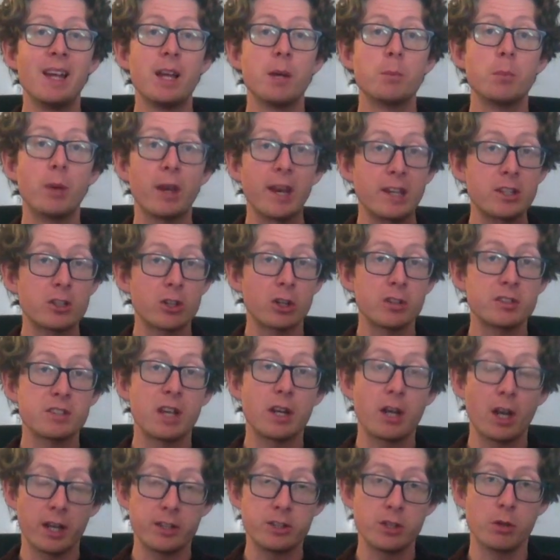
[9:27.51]
but it turns out
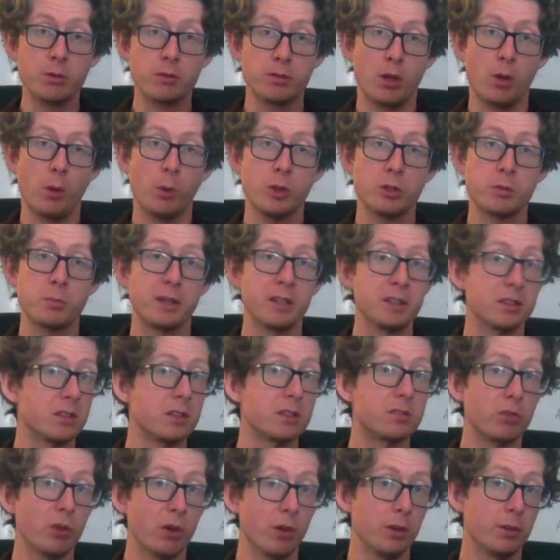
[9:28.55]
I don't know it because it's
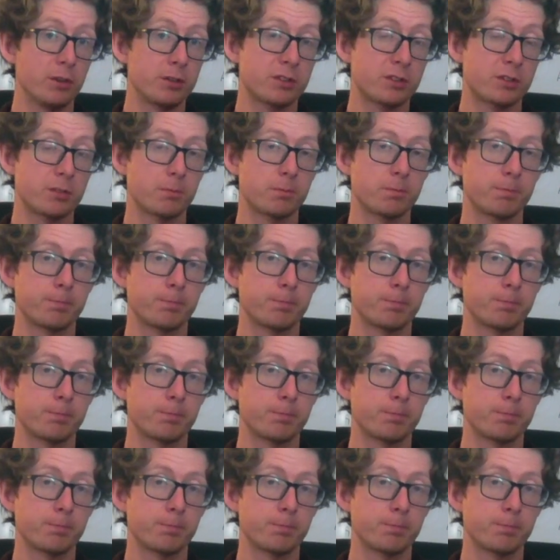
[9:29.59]
false.